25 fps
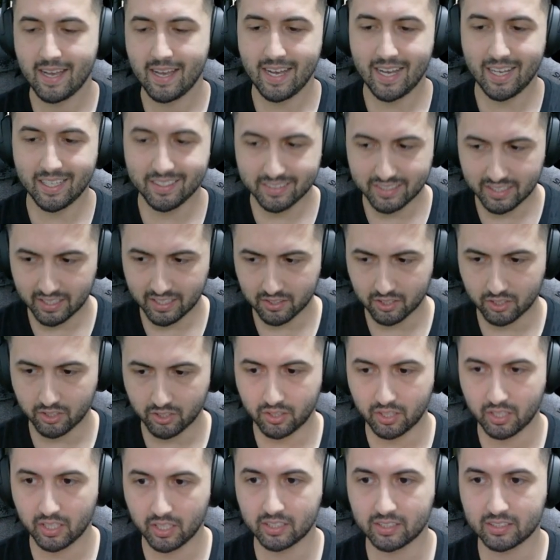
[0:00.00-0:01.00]
And the other
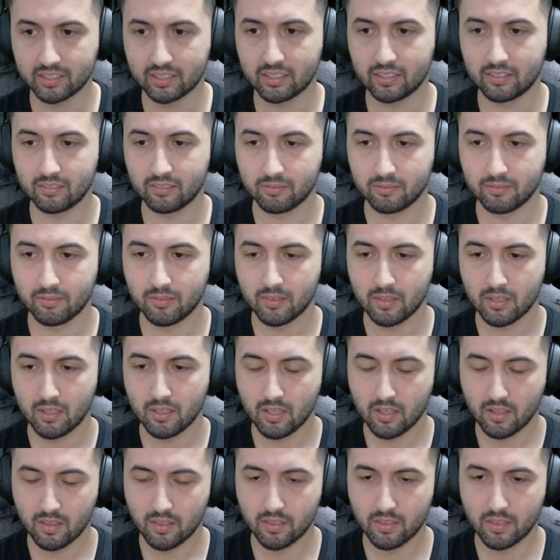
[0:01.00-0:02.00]
thing
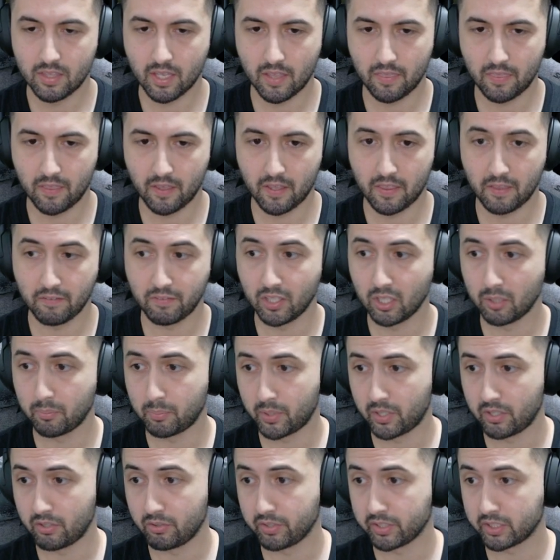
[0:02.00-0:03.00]
that the
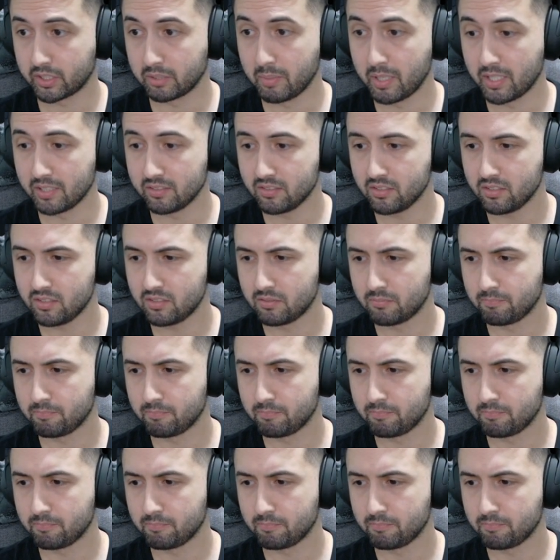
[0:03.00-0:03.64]
developer recommends,